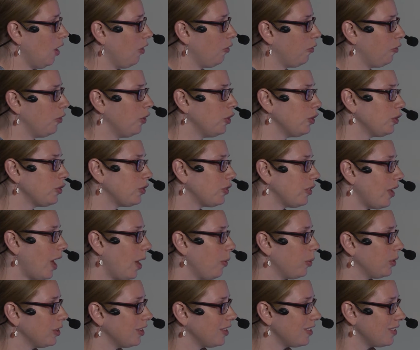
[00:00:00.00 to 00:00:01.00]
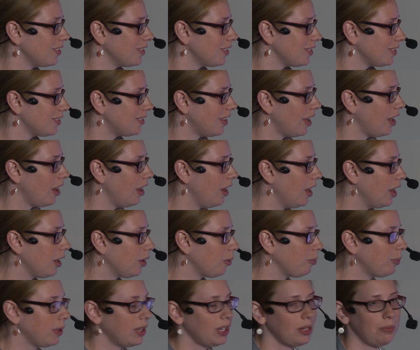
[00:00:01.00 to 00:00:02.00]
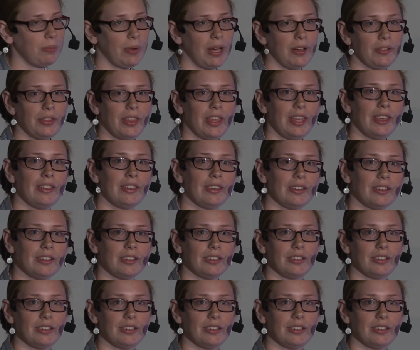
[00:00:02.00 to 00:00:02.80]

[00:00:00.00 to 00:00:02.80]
First, I want to say a little bit about the